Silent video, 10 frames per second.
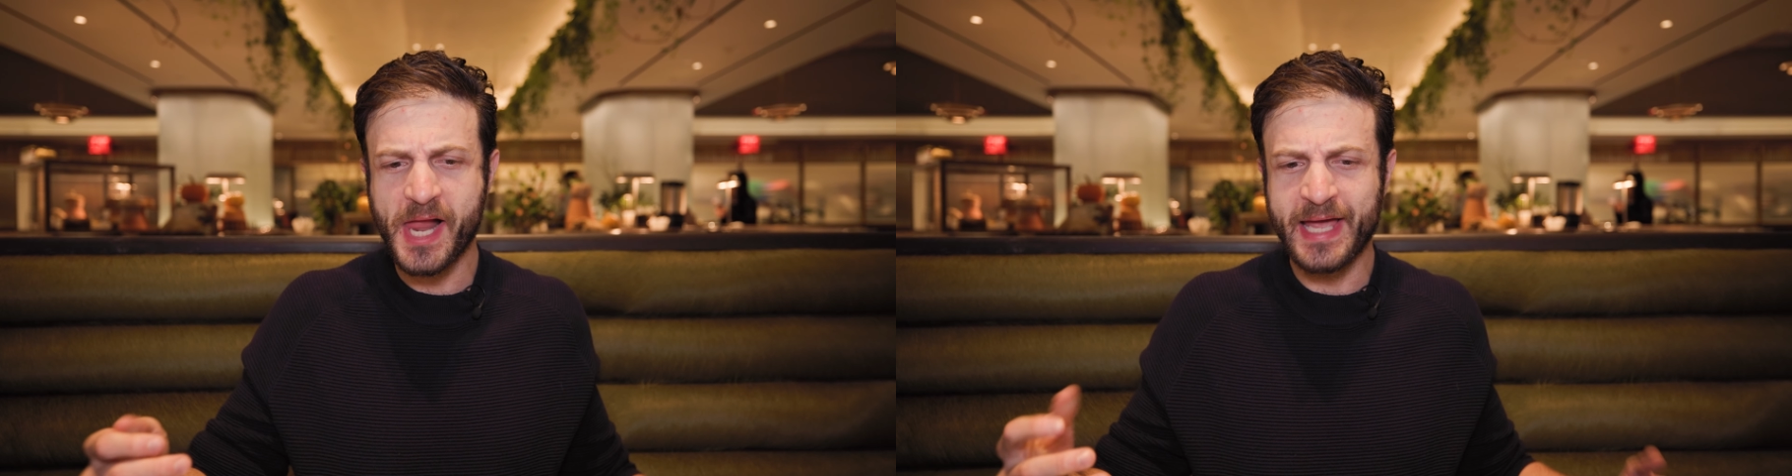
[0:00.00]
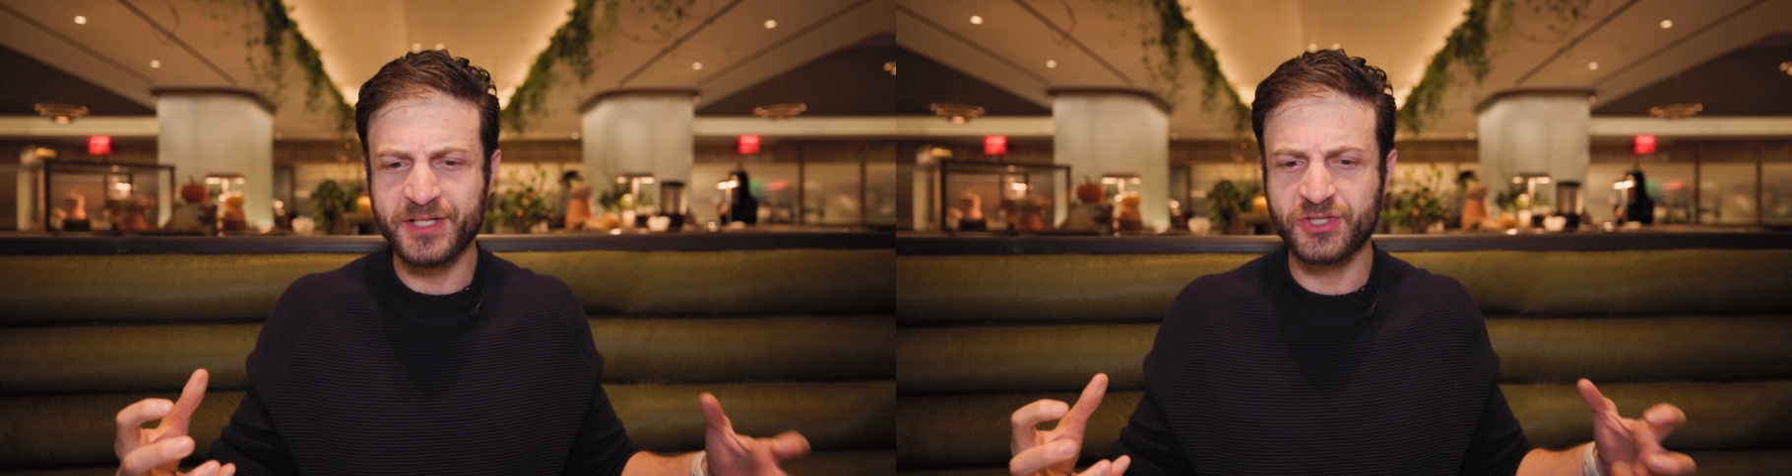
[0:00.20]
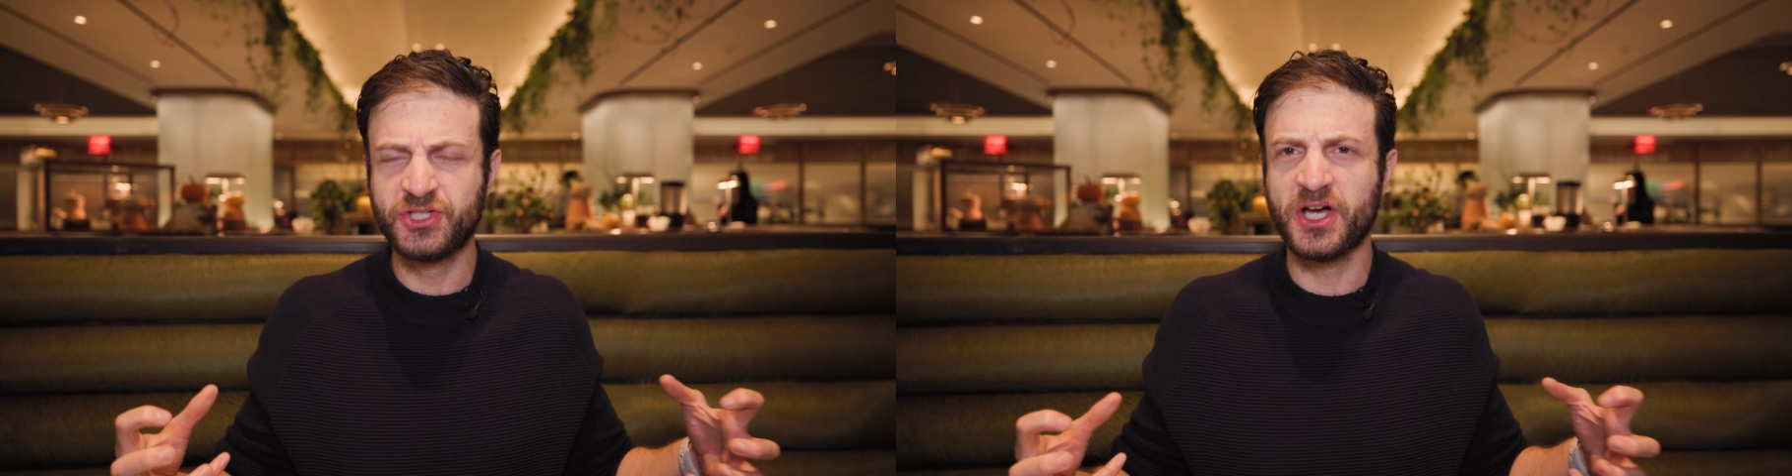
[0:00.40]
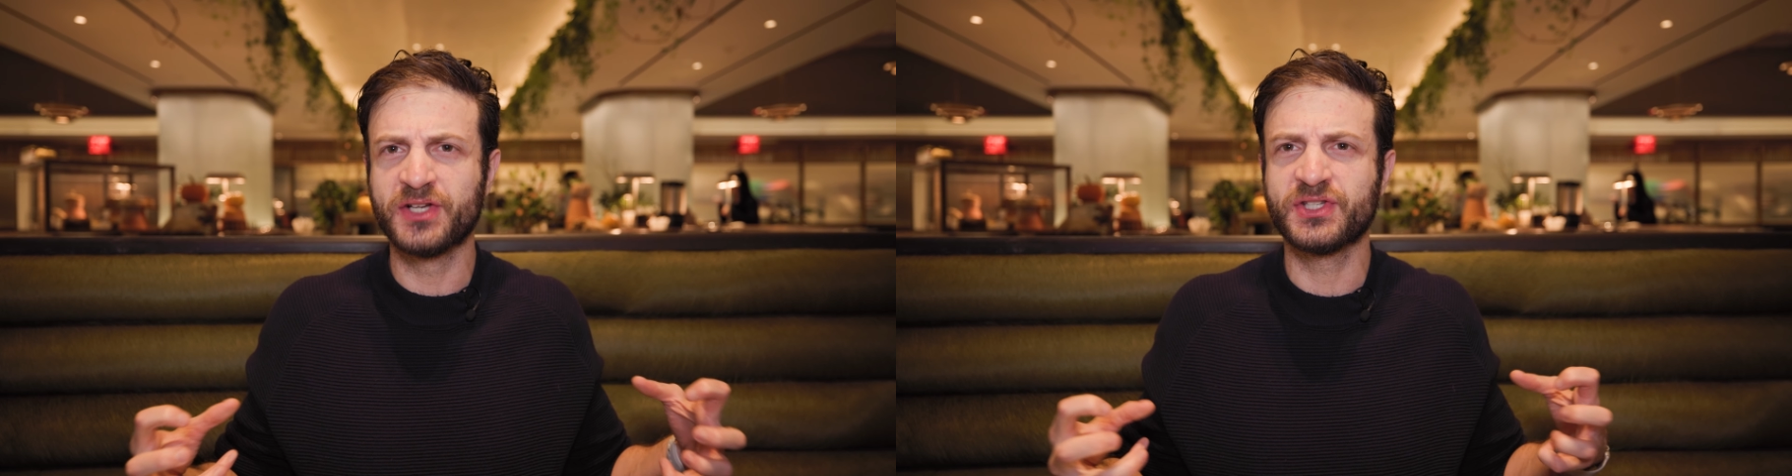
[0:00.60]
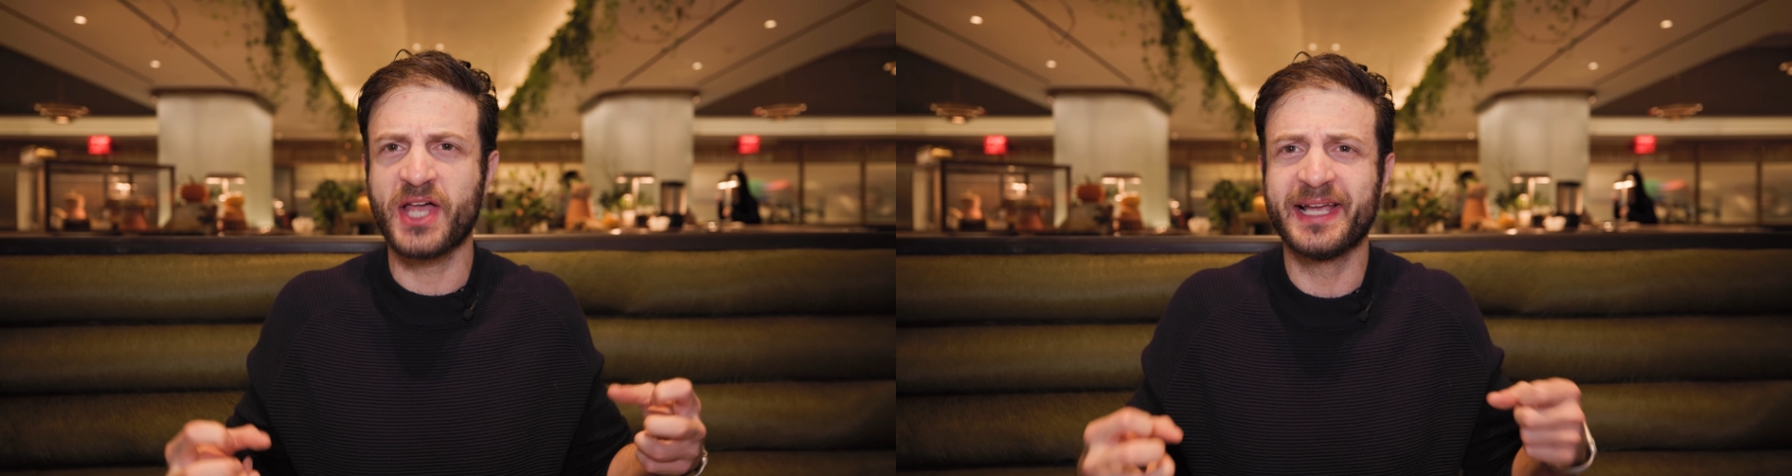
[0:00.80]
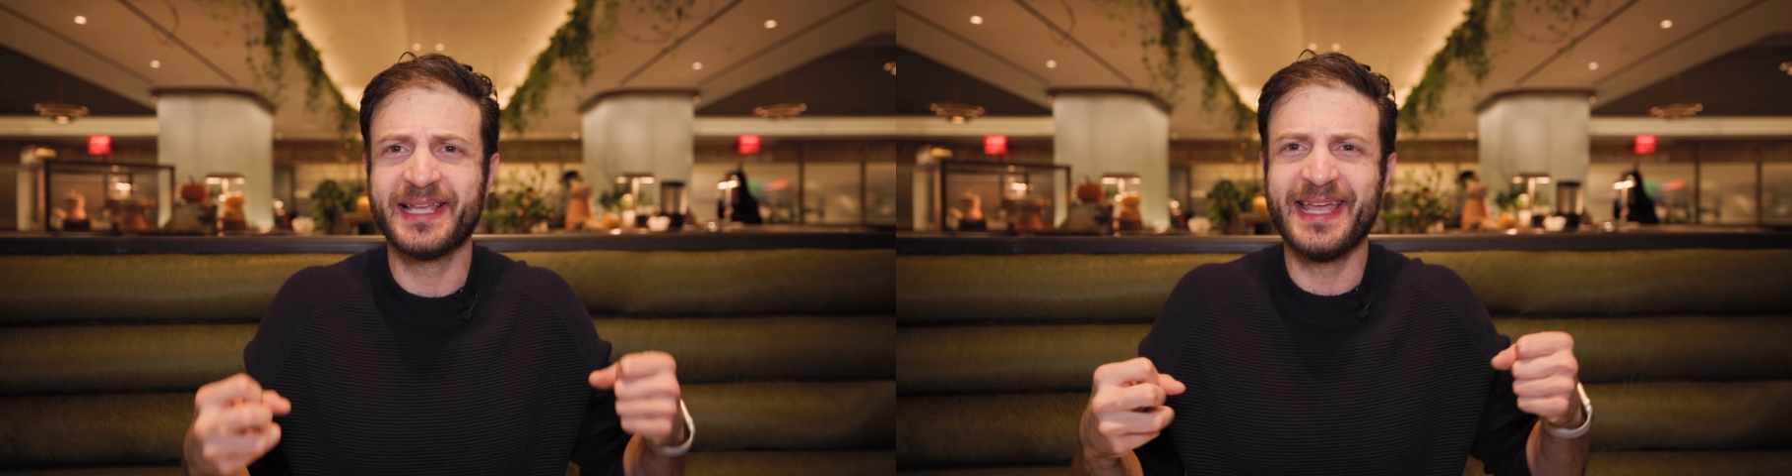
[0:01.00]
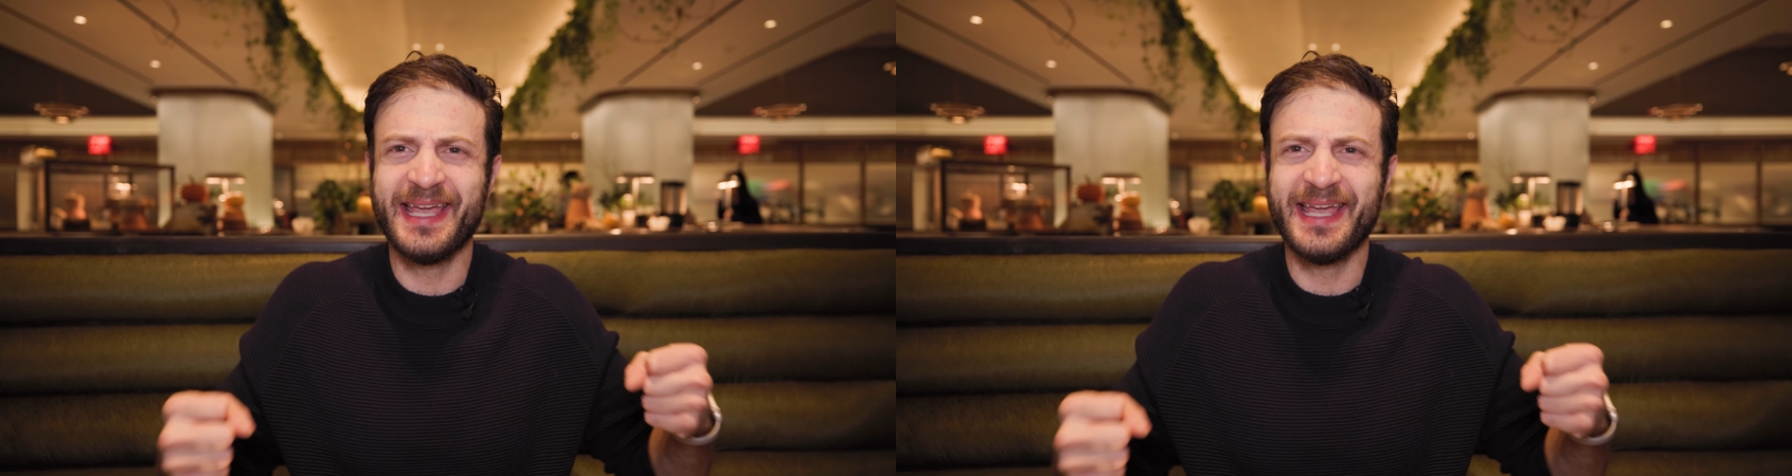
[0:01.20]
is just like